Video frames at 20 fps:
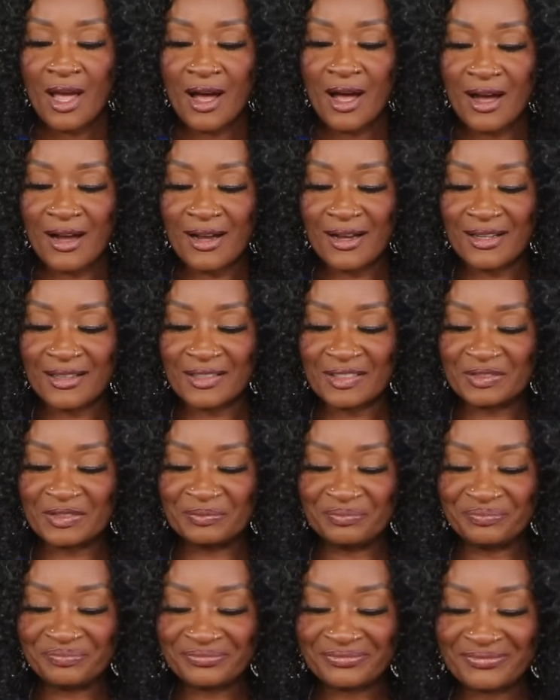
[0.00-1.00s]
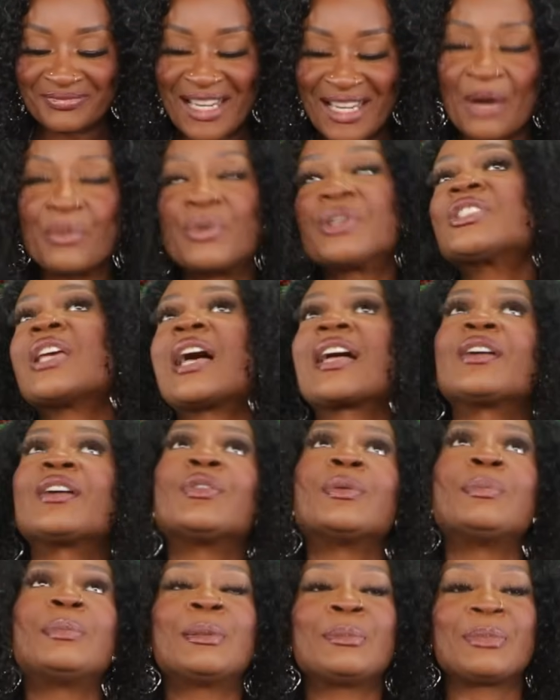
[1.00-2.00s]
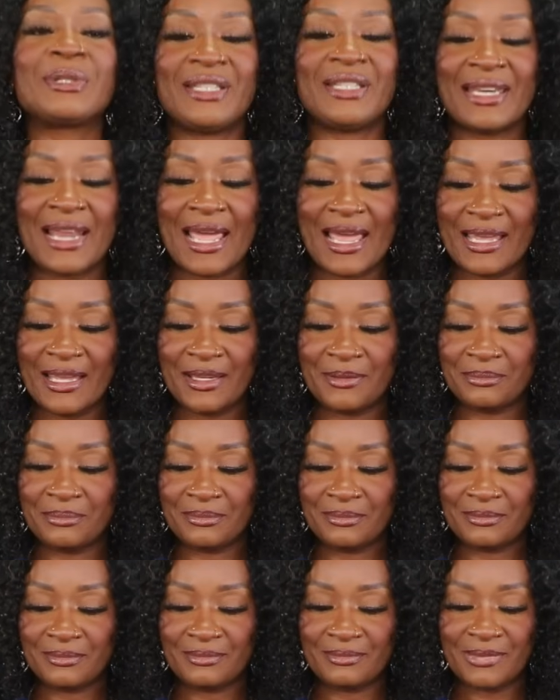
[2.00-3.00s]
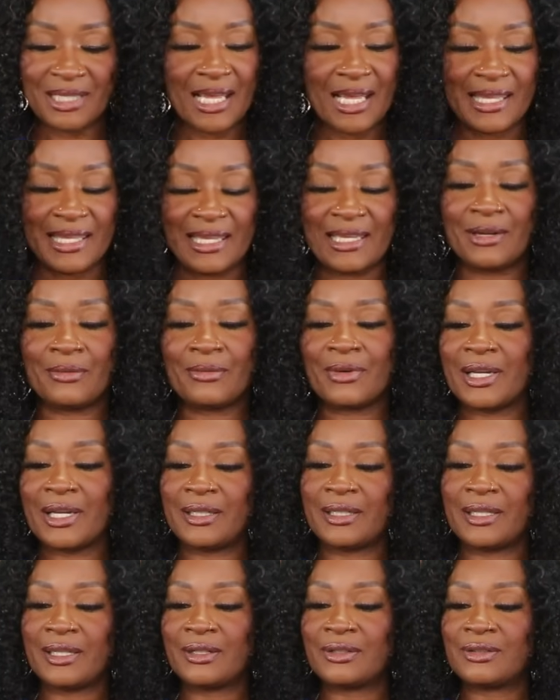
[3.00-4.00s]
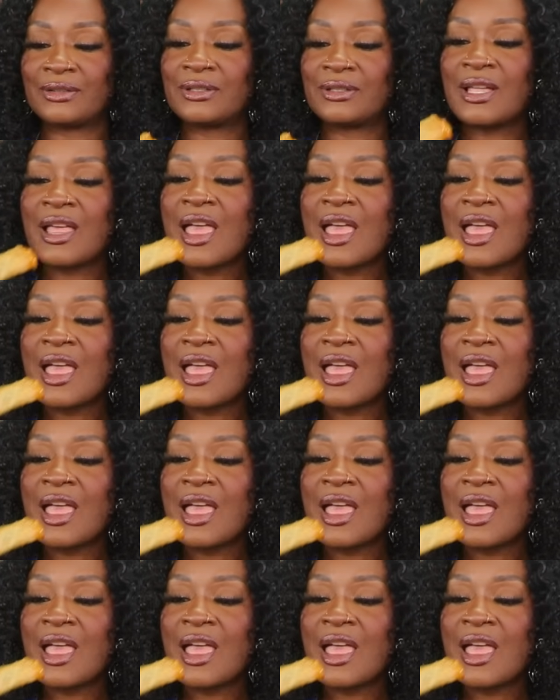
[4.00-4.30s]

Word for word: um, I wish I could remember the name, but I can't right now.